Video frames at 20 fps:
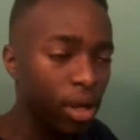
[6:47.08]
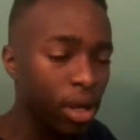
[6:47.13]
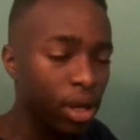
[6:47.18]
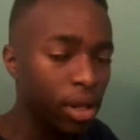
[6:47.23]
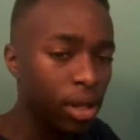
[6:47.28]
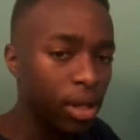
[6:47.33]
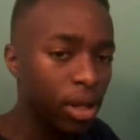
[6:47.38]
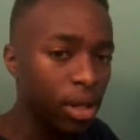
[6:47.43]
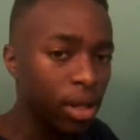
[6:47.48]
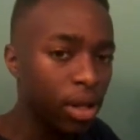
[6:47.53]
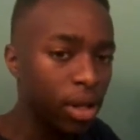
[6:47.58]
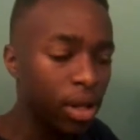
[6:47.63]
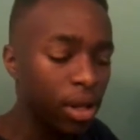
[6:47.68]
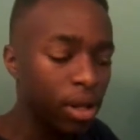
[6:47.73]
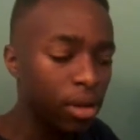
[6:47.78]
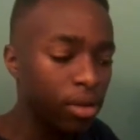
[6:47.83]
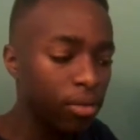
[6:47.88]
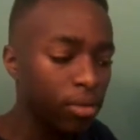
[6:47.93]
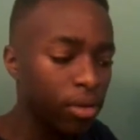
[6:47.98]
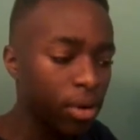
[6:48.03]
think
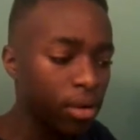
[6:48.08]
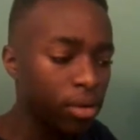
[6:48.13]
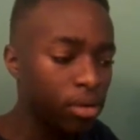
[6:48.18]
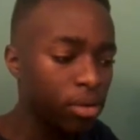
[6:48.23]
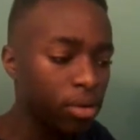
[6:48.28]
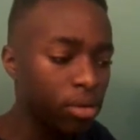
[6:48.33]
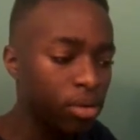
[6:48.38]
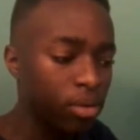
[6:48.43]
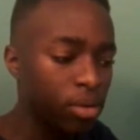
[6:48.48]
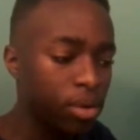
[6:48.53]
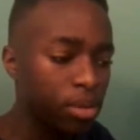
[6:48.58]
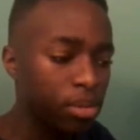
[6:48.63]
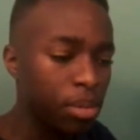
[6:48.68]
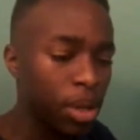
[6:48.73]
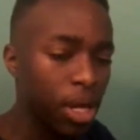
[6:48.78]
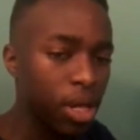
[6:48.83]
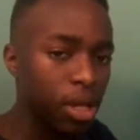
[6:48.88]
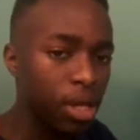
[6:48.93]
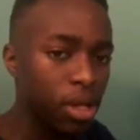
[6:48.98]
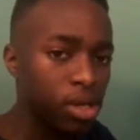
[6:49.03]
the final 2 was
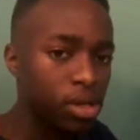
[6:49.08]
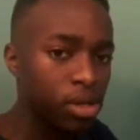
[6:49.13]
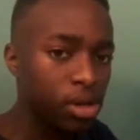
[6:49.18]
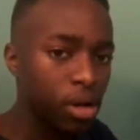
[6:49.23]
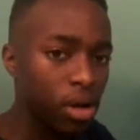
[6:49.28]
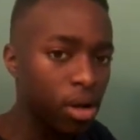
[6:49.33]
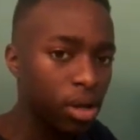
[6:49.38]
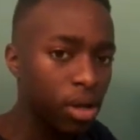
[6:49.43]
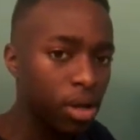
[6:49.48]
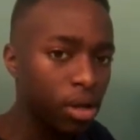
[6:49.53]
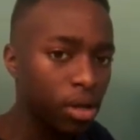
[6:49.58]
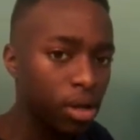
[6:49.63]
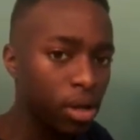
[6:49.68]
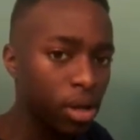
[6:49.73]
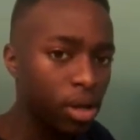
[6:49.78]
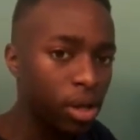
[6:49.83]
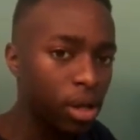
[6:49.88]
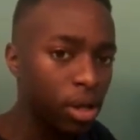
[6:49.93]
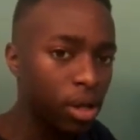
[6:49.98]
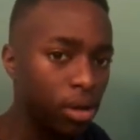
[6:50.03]
Bayley, Charlotte,
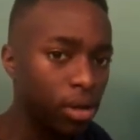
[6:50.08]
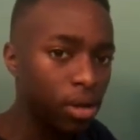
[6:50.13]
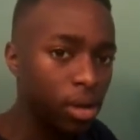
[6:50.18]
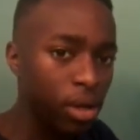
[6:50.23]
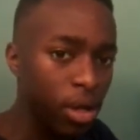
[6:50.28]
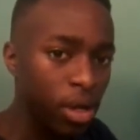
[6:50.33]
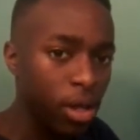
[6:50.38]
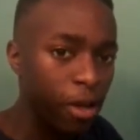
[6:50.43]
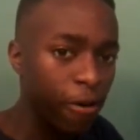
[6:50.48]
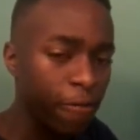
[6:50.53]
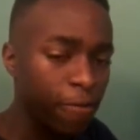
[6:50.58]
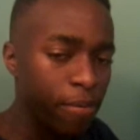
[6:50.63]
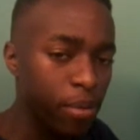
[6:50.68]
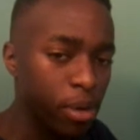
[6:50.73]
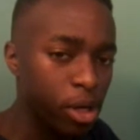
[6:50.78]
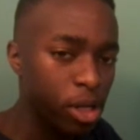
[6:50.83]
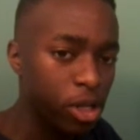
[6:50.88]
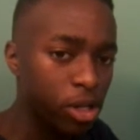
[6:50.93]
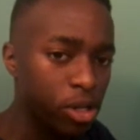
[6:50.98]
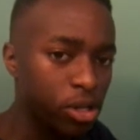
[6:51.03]
and then
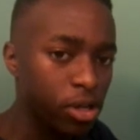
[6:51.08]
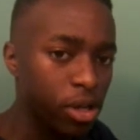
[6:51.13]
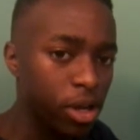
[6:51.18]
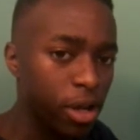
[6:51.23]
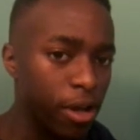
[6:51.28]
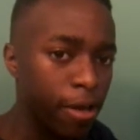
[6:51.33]
finish